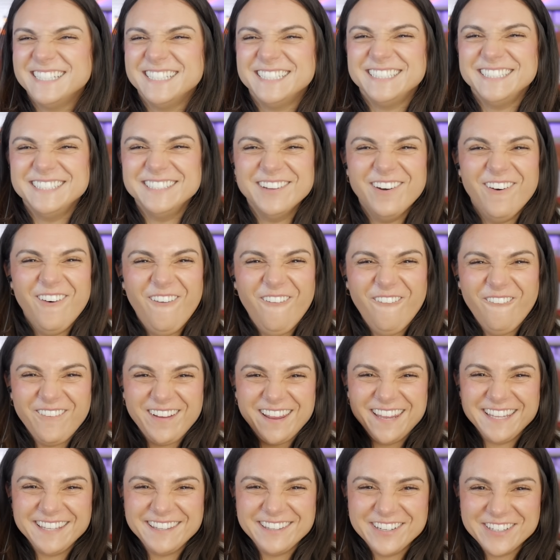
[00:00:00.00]
No,
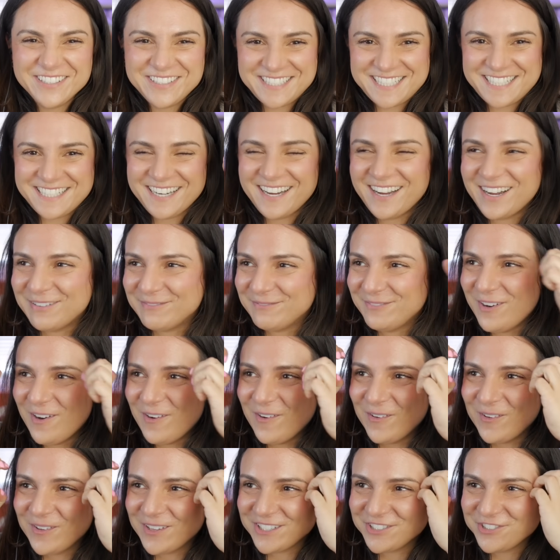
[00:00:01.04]
you looked up.
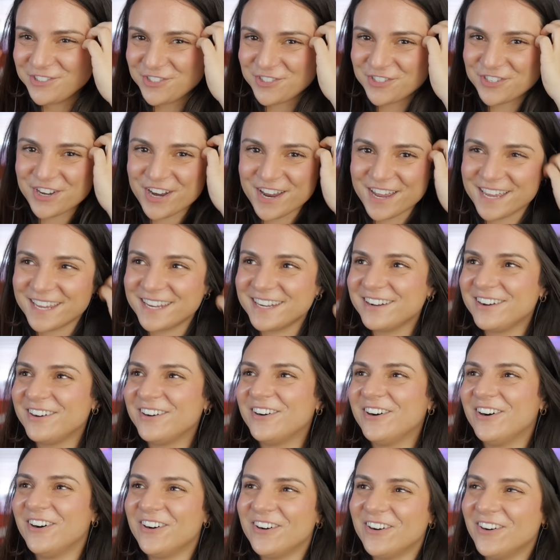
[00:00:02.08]
Holy shit.
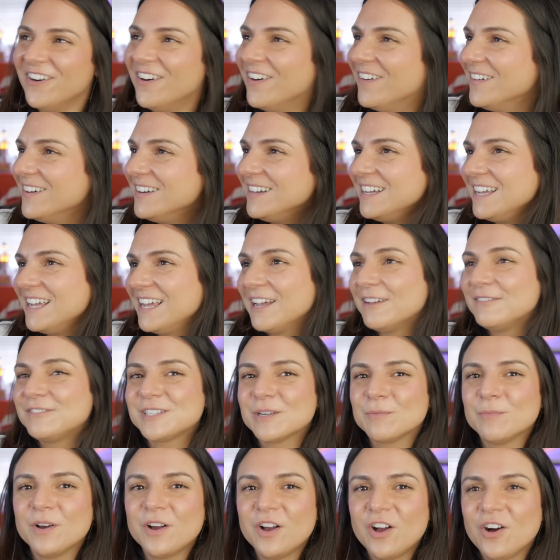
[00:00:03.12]
Oh, if
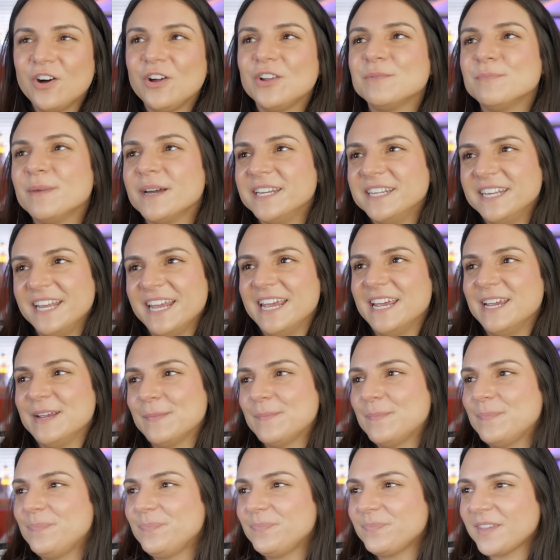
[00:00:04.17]
someone called my
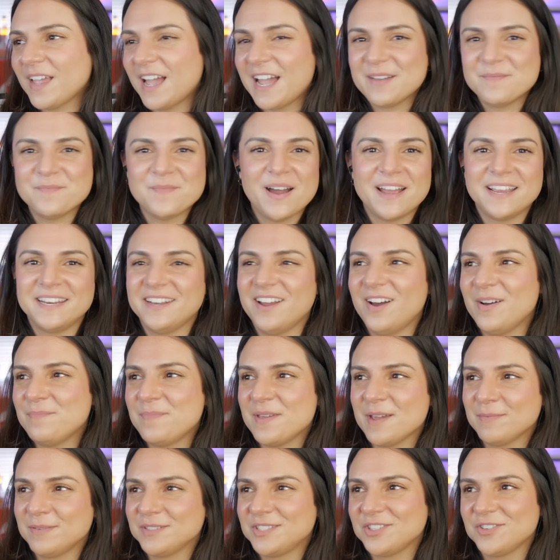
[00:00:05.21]
name, I might not be
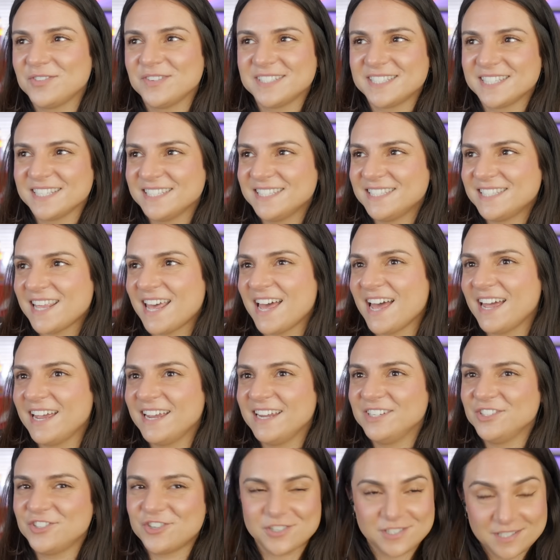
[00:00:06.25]
able to resist that
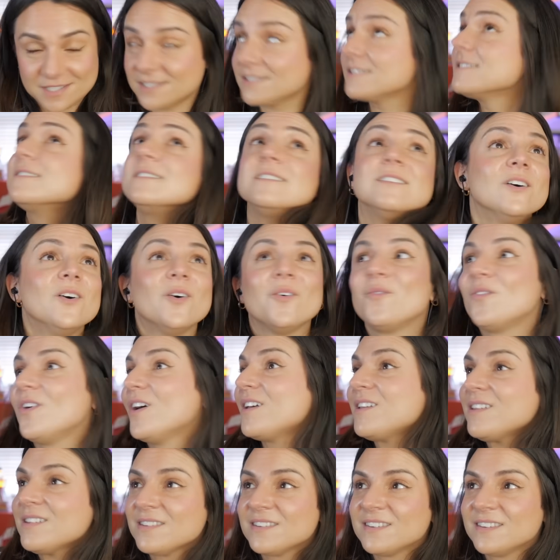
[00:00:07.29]
and just,
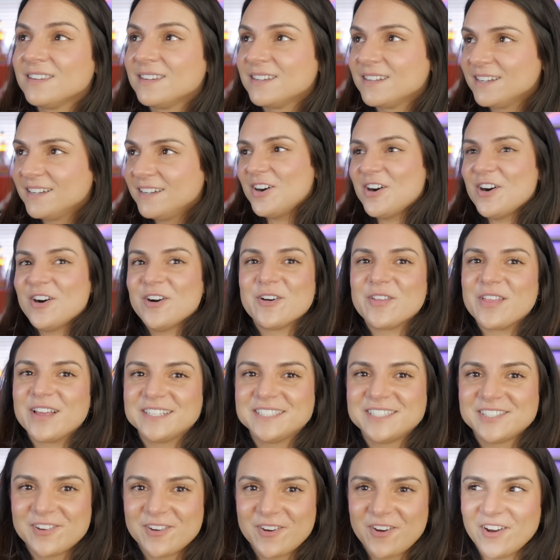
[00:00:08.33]
what? Oh, that's
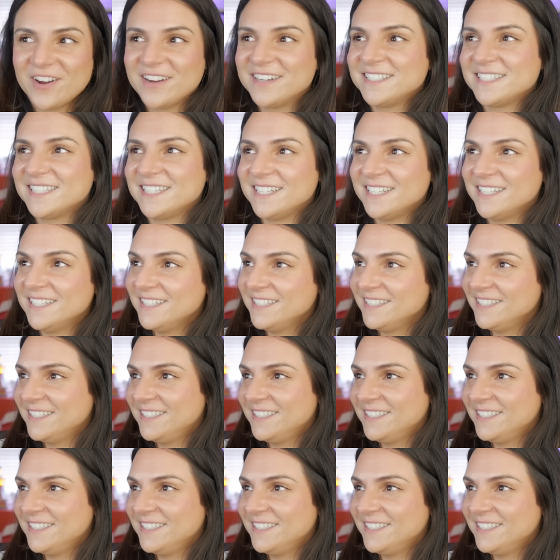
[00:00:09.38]
so crazy.